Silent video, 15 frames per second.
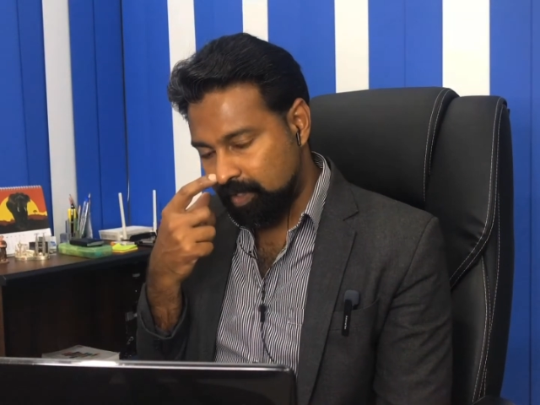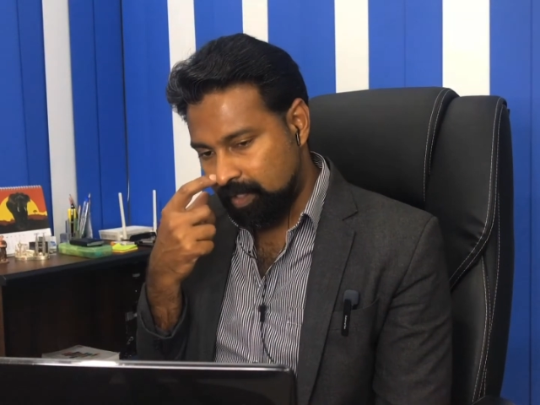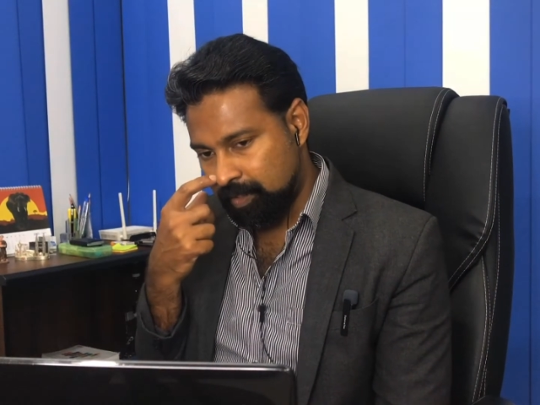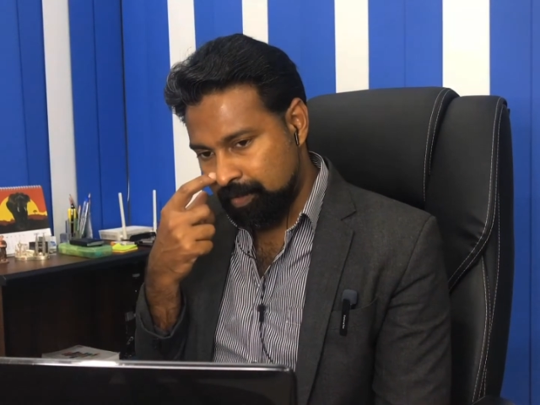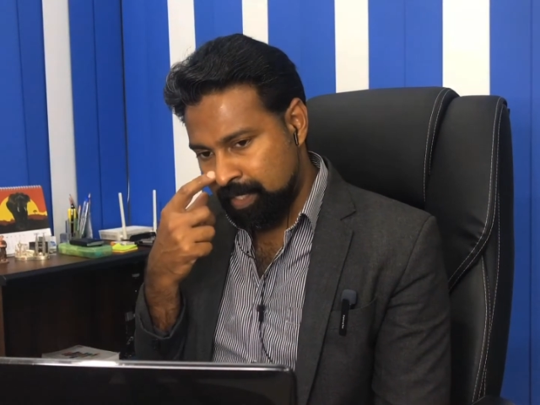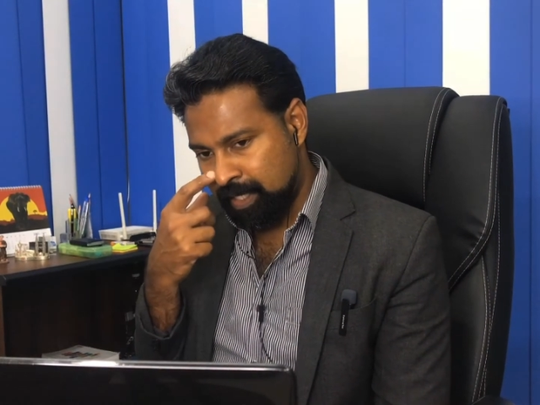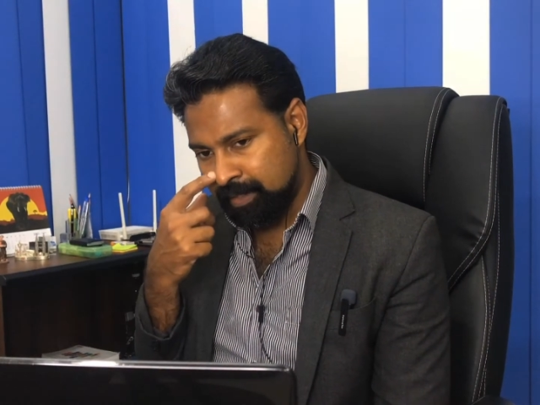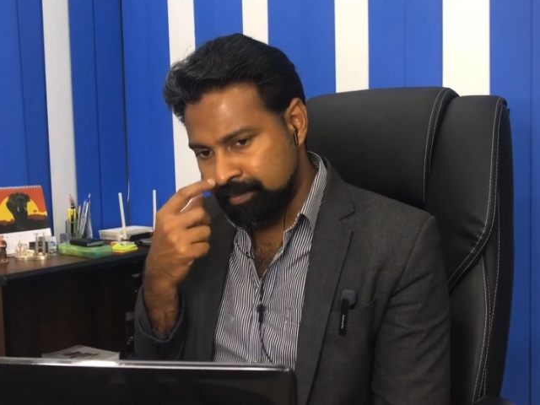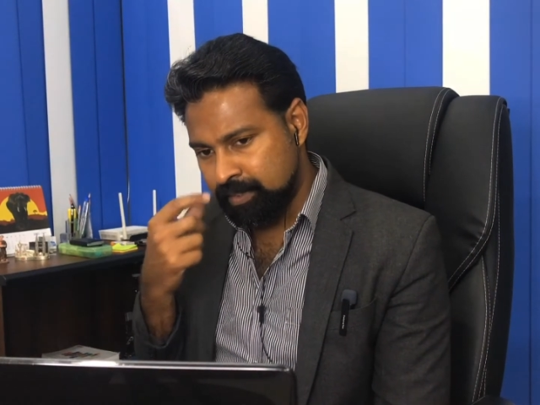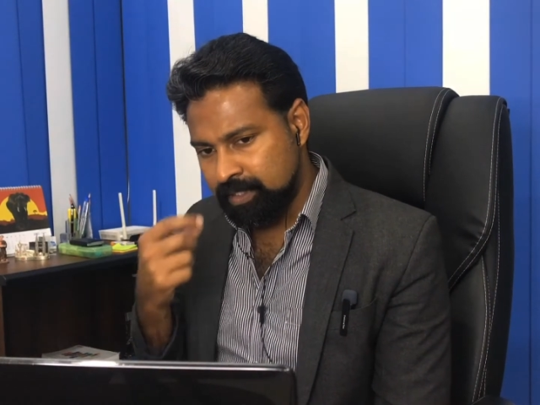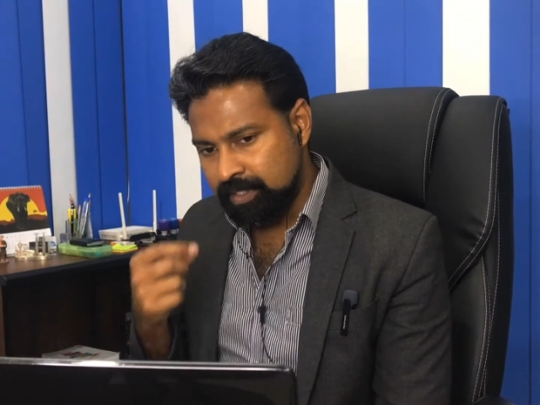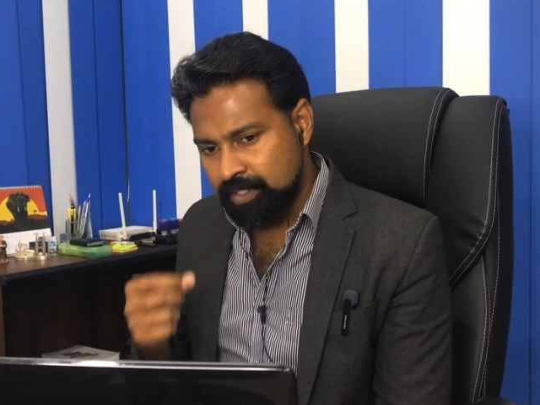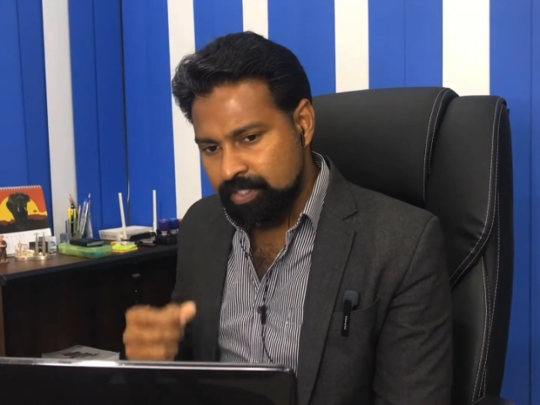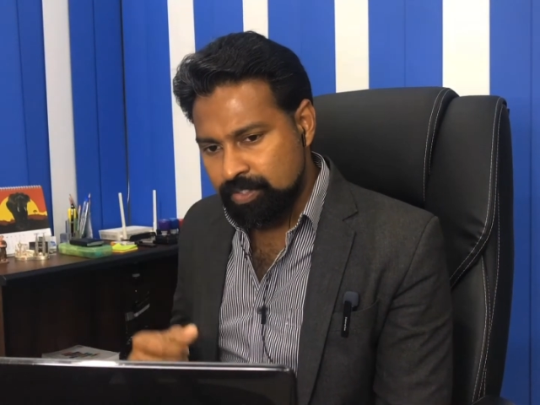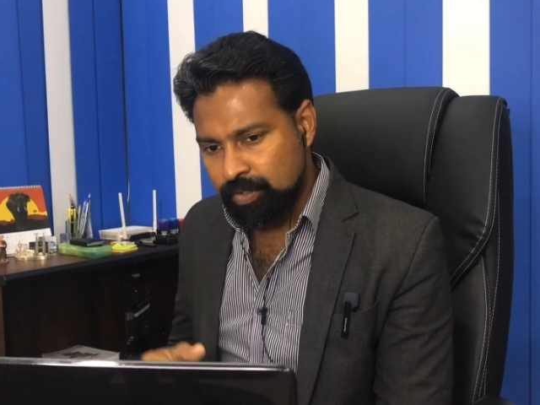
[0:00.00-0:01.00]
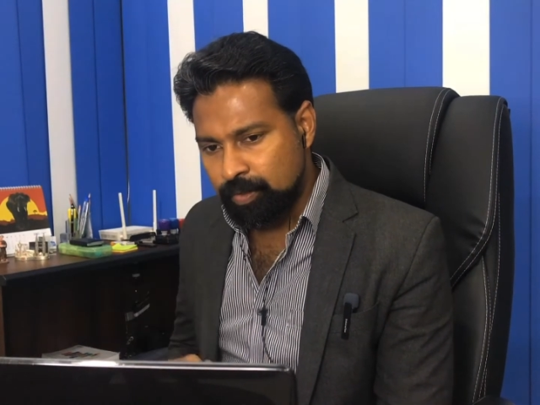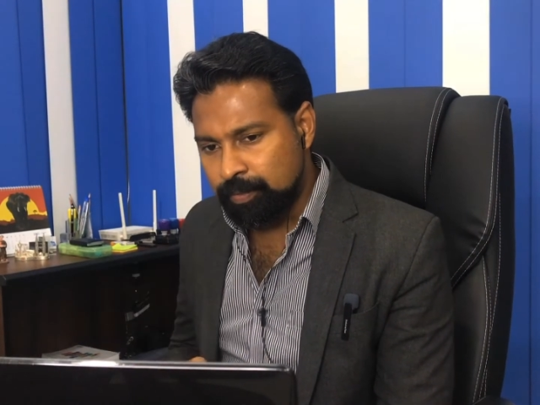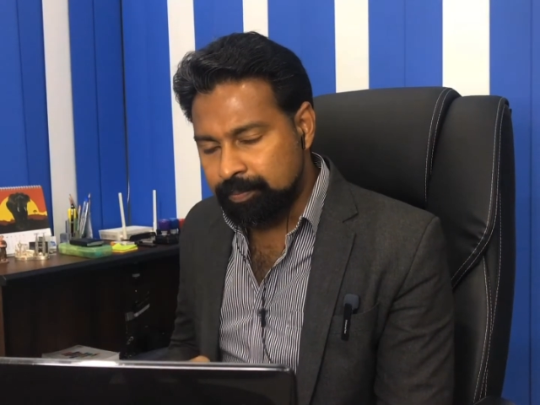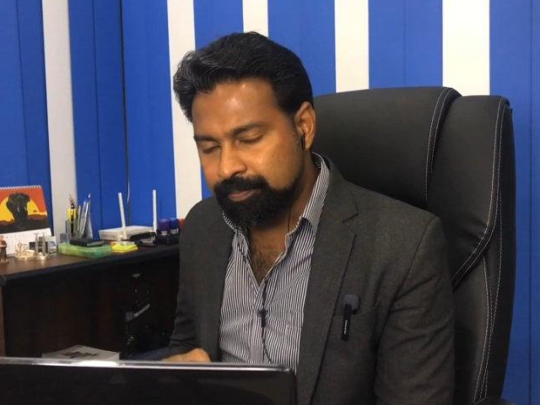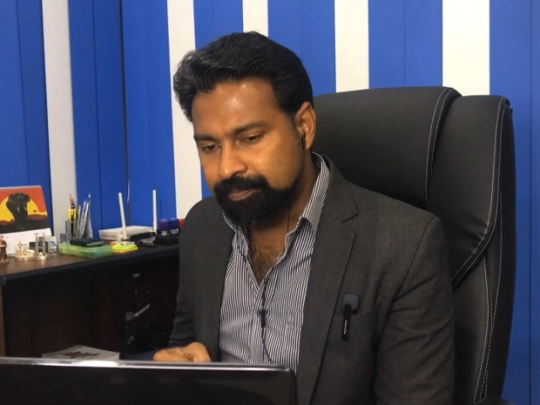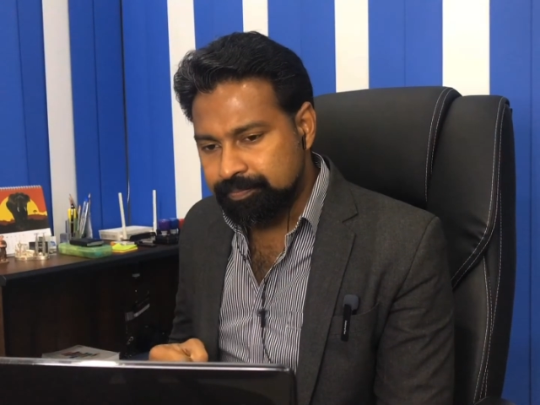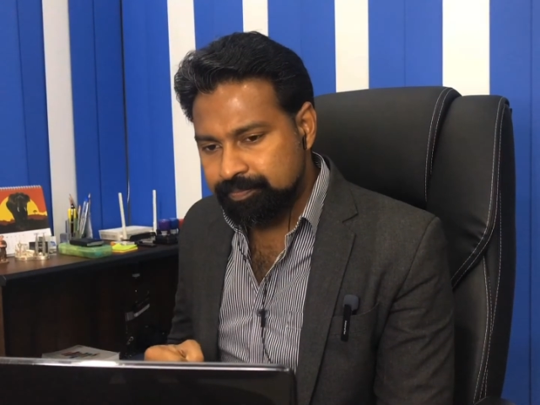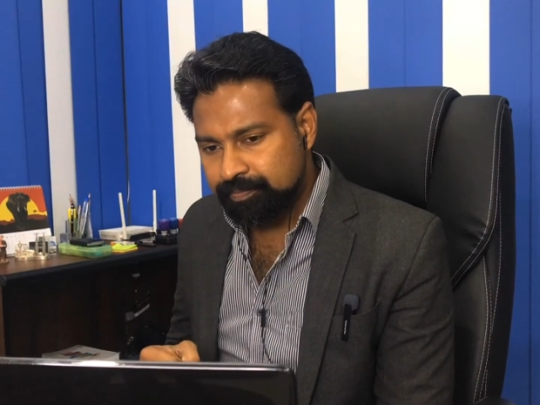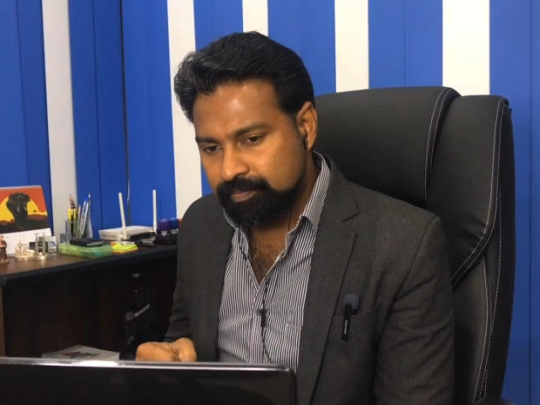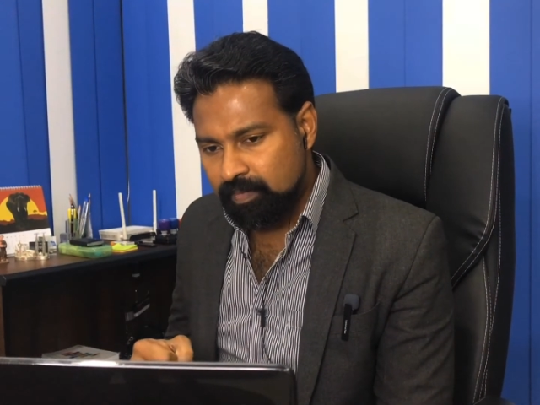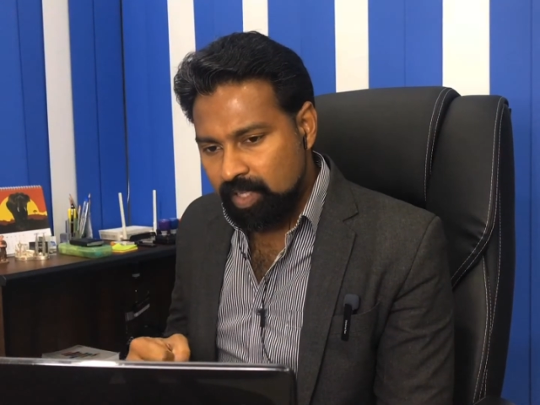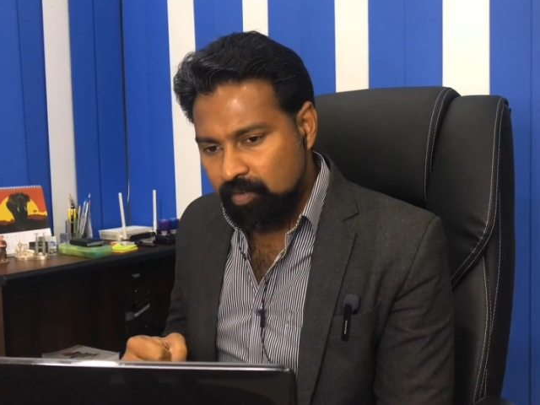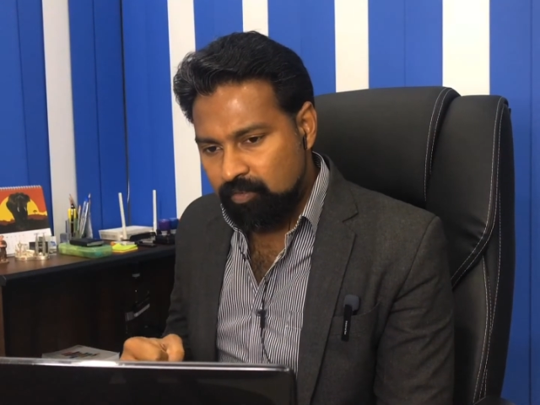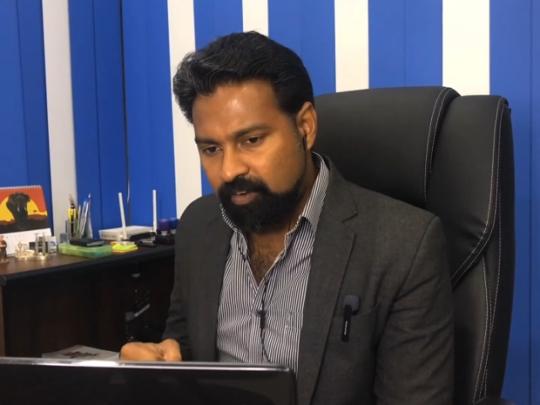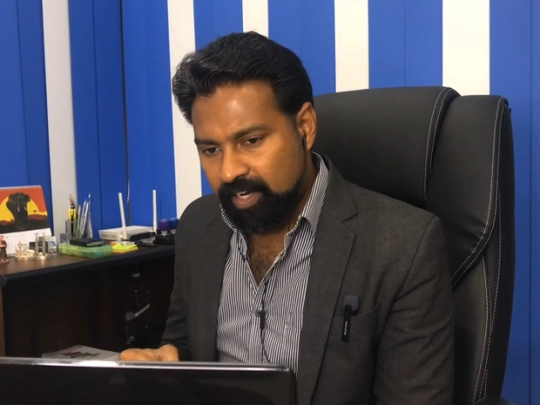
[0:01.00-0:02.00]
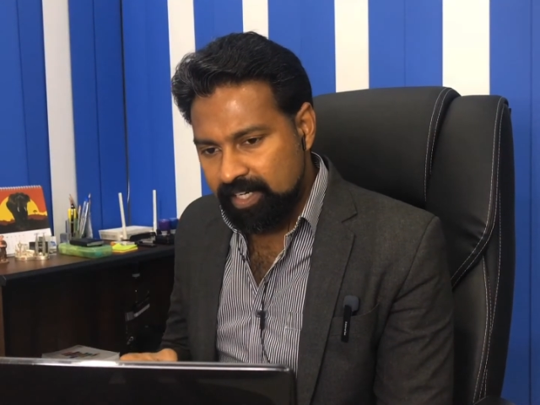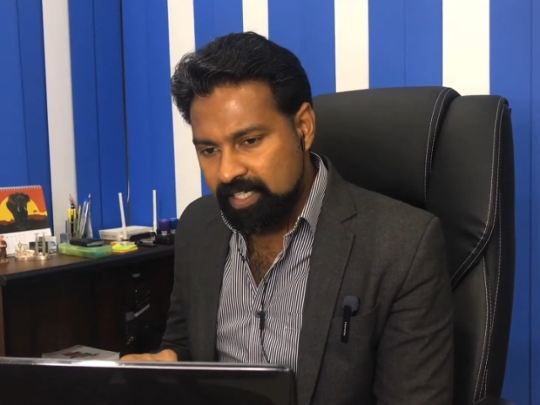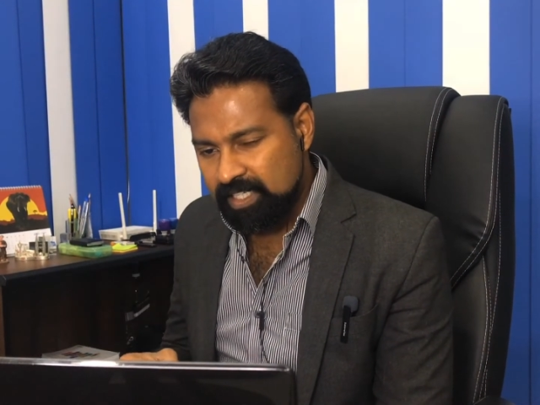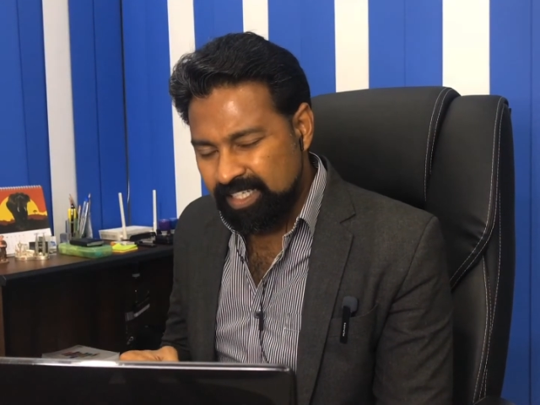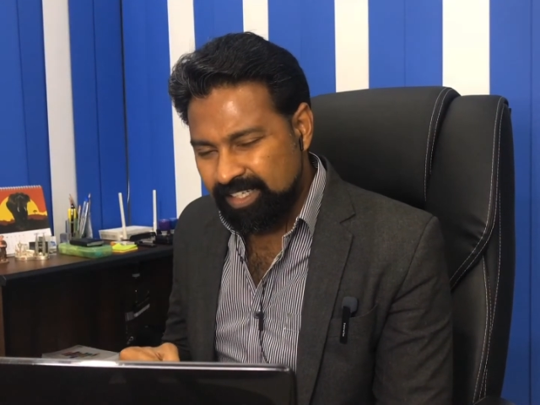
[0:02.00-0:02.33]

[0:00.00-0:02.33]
Okay. So find